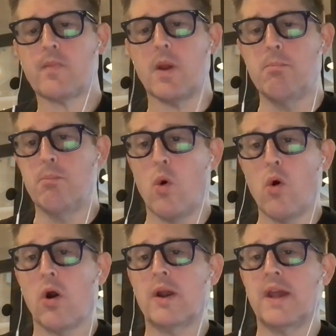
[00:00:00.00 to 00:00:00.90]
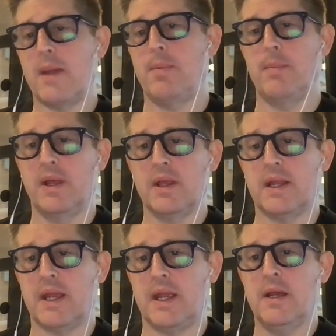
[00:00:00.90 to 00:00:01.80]
more
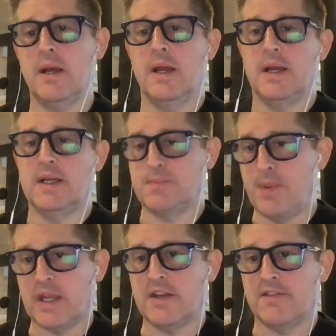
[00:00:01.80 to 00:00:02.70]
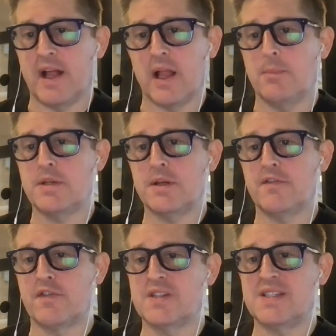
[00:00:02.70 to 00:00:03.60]
capability is being developed
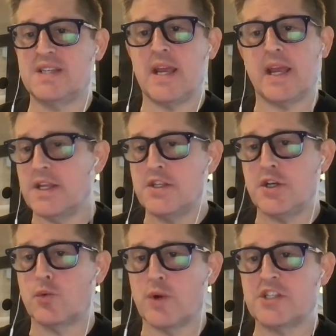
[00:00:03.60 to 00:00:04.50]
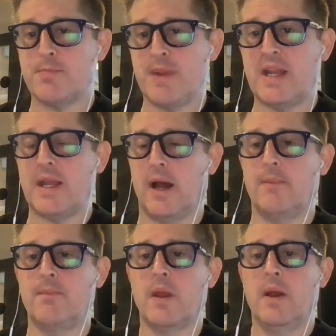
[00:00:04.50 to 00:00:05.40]
for seeing into rich media.
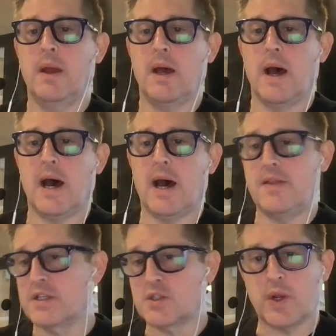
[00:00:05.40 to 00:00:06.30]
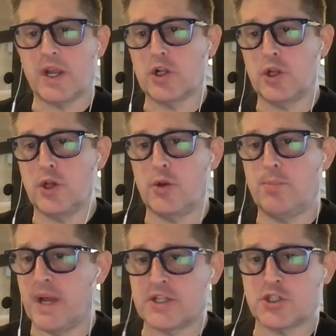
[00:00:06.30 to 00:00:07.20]
This would include
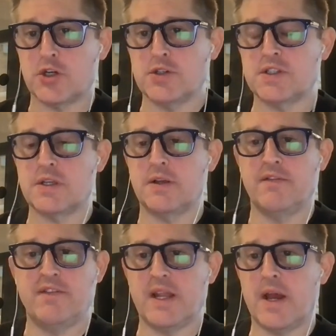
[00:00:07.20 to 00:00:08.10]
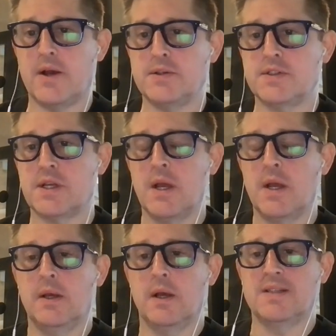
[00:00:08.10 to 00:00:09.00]
pictures, videos,
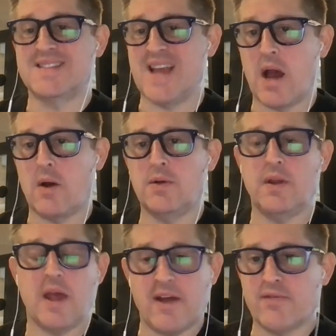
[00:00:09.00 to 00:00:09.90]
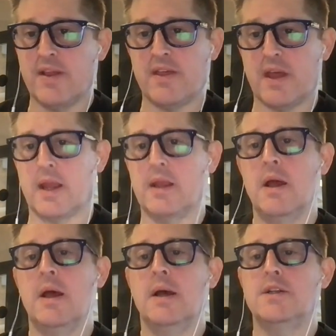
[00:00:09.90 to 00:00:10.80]
sound, everything,
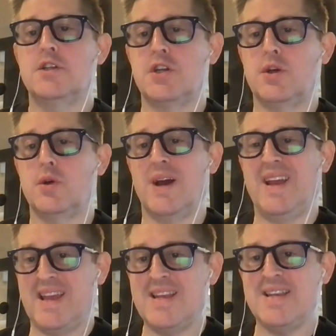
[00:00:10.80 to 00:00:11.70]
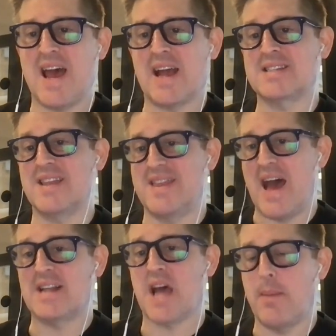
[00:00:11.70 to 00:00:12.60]
to index
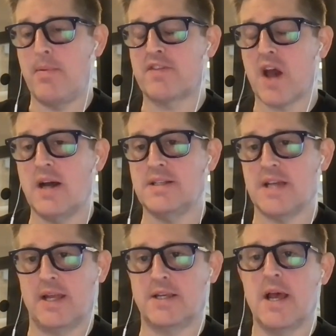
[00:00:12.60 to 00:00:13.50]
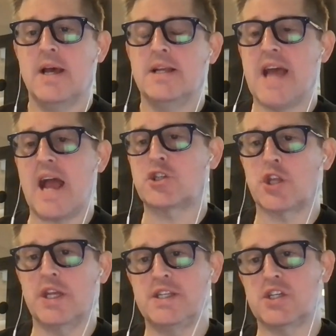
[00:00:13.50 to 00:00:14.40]
that type of content, to
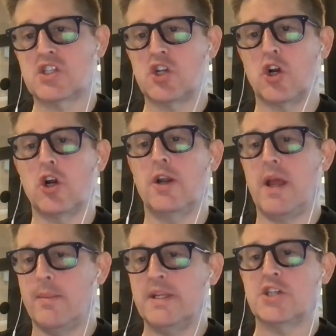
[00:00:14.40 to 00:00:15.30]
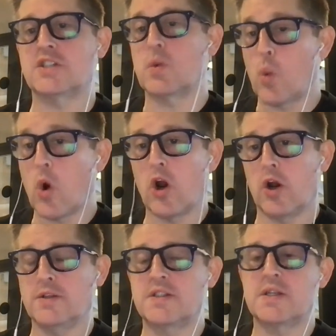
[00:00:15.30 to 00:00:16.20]
actually discern images and
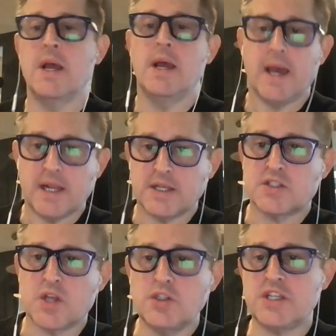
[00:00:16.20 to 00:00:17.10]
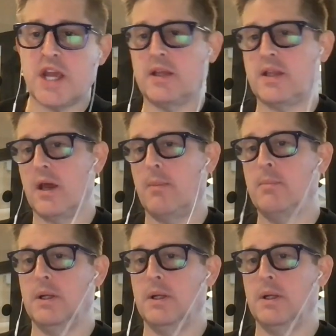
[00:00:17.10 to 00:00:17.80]
words and associate them